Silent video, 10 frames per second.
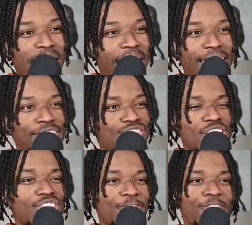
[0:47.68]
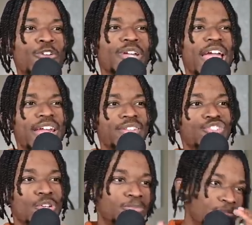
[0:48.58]
And it's just infuriating
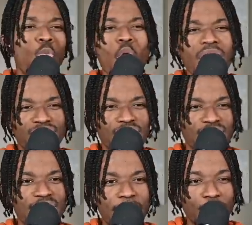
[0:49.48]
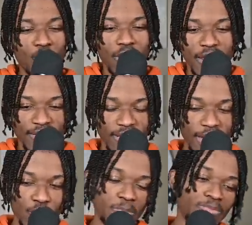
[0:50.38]
to watch this team do the things that
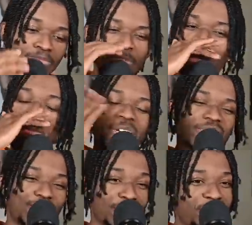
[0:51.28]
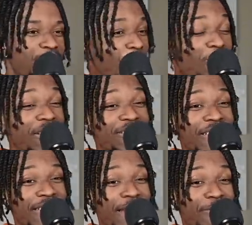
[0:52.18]
they do. Because listen, they went against
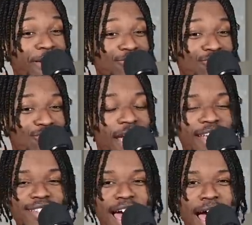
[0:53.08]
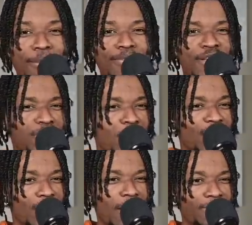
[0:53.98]
the Indiana Pacers. Second time this
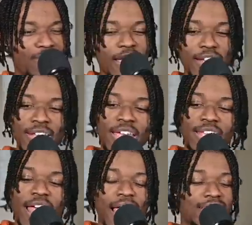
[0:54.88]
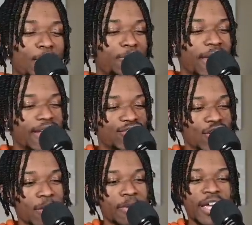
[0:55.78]
month, if I'm not mistaken. Last time we played against
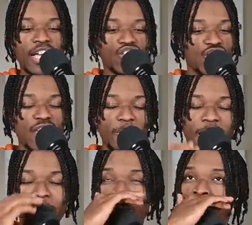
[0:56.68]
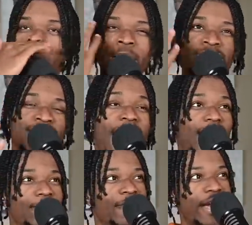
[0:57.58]
them, TJ McConnell had
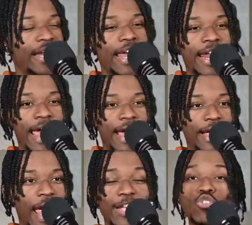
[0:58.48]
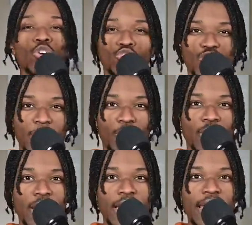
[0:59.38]
Zach LaVine in a, a torture chamber.
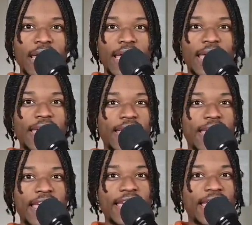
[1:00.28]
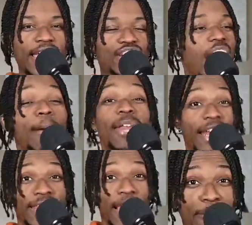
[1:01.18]
He he he
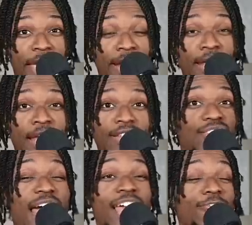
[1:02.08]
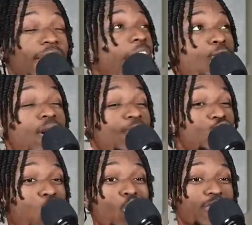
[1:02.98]
dominated man. Zach LaVine had one of
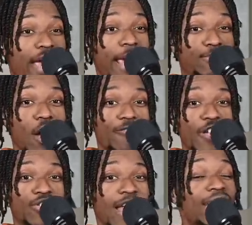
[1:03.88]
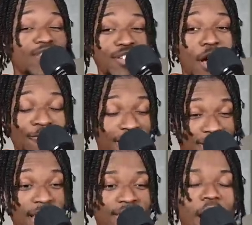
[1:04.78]
his worst games of his, not just of this
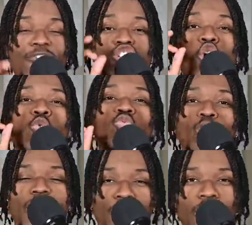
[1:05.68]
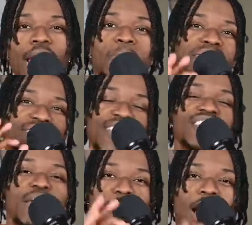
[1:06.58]
season, of his career, because
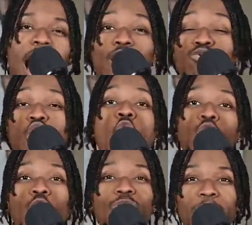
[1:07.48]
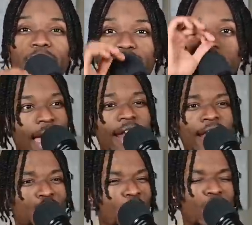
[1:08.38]
TJ McConnell was all over the place. And in
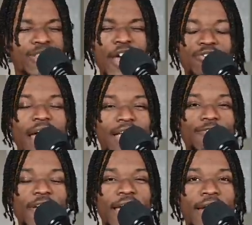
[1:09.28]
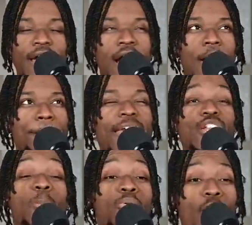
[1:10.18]
this one, you could tell Zach LaVine um, made
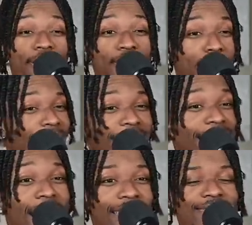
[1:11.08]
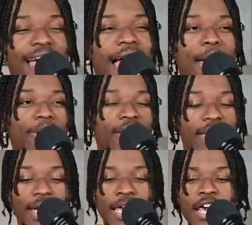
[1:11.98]
it a point to be like, nah, that's not happening
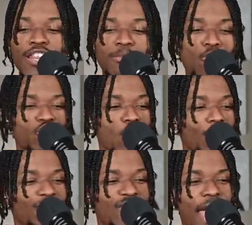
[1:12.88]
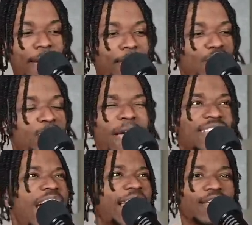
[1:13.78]
again. The Bulls start off this game
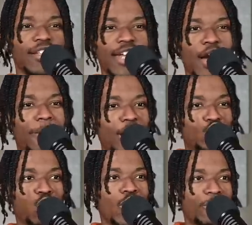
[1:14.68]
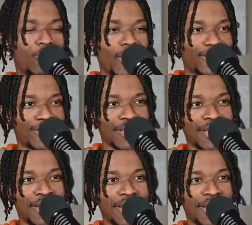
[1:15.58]
spectacular. They are about 20 points.